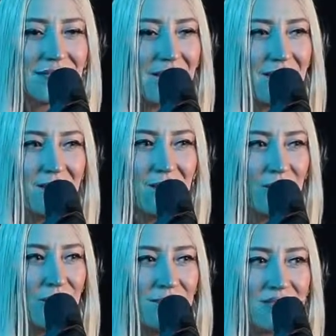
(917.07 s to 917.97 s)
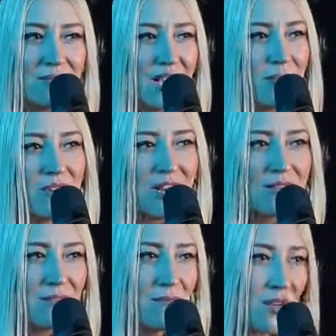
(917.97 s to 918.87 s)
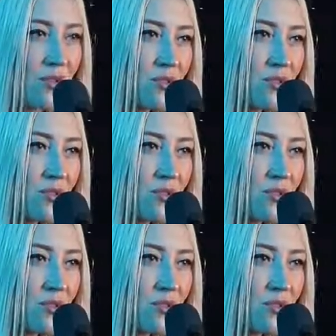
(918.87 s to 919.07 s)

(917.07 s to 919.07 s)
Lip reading: I don't know, sometime when I was in middle